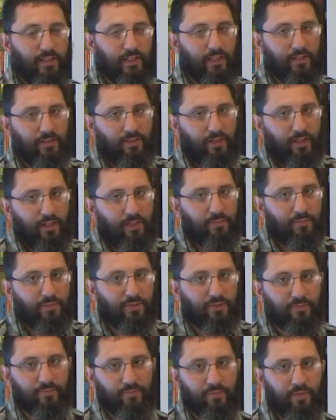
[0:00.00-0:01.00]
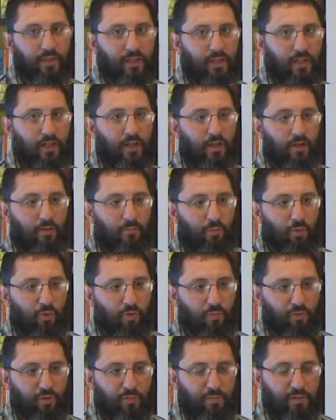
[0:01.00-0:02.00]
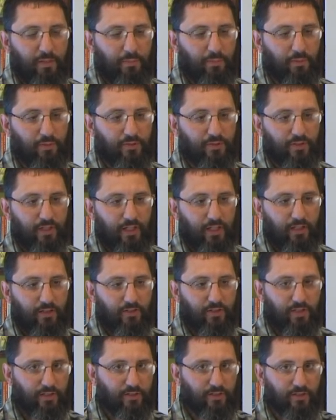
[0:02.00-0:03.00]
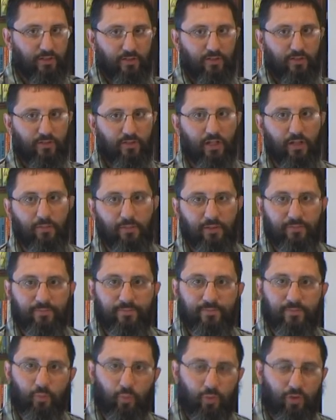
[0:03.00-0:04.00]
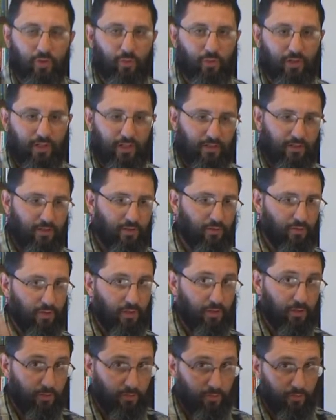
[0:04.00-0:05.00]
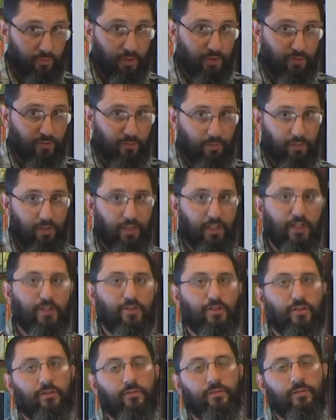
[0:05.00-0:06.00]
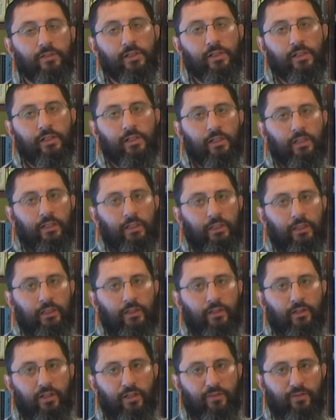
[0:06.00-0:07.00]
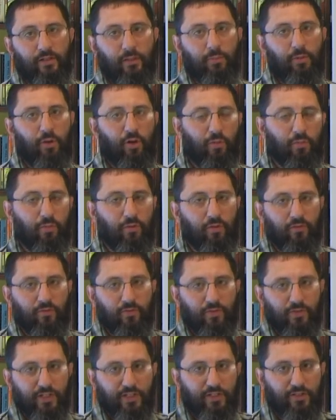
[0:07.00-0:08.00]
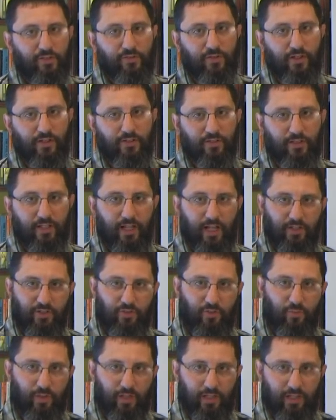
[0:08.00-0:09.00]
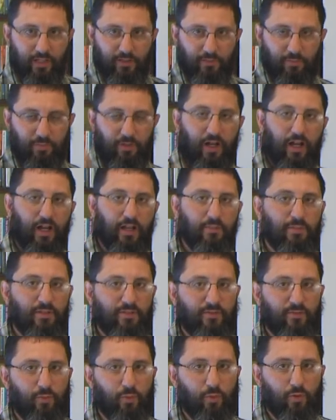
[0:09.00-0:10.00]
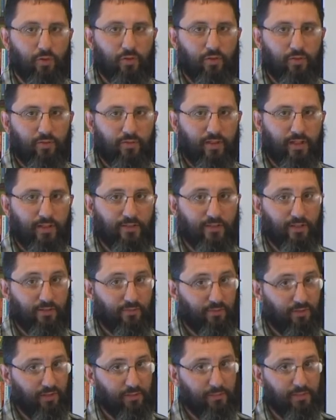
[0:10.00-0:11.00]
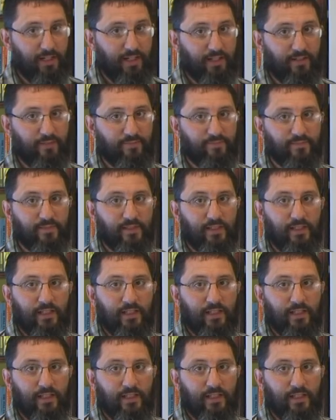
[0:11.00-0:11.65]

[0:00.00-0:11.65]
in the end times. More and more people saying Jesus isn't coming. We're going into the Great Tribulation. They're giving up hope for Jesus Christ to catch away his bride before things get really bad.